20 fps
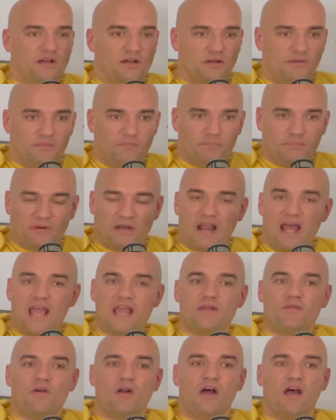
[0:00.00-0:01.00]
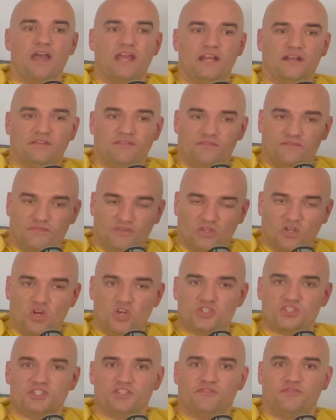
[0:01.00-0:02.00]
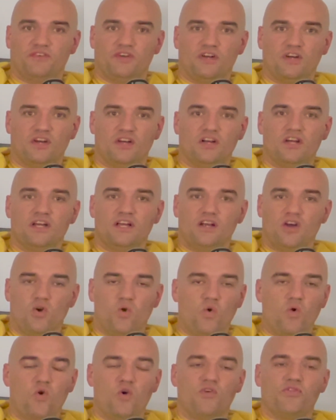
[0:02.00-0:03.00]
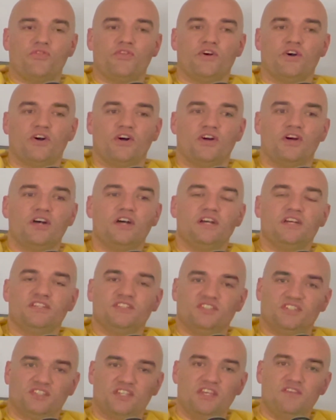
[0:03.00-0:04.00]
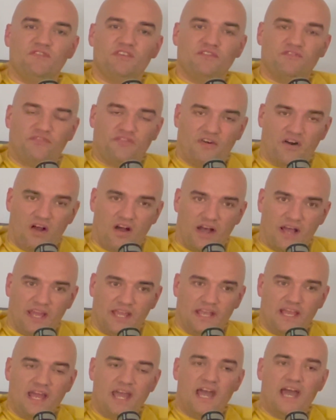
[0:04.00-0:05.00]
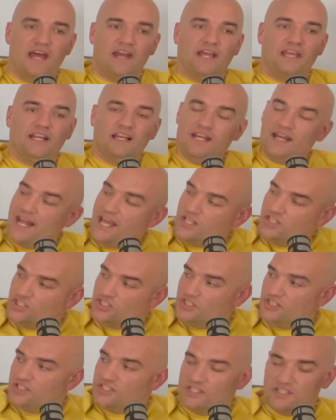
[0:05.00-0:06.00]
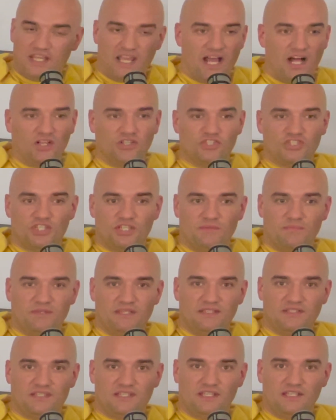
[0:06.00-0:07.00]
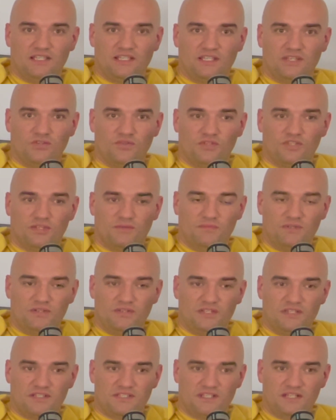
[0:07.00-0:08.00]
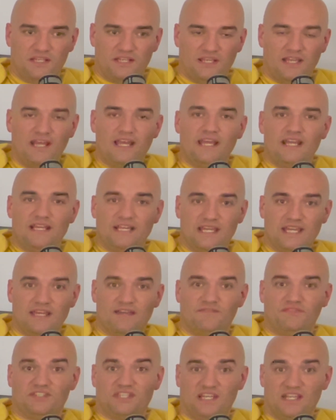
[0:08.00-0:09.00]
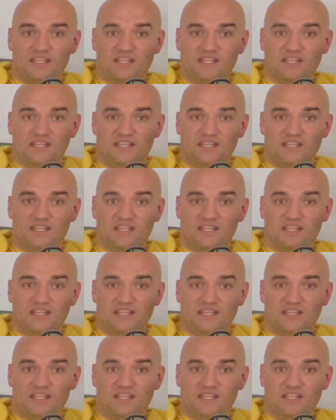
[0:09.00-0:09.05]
playwright, philosopher, author Stephen Fry, and a legend in the LGBTQ community, gives his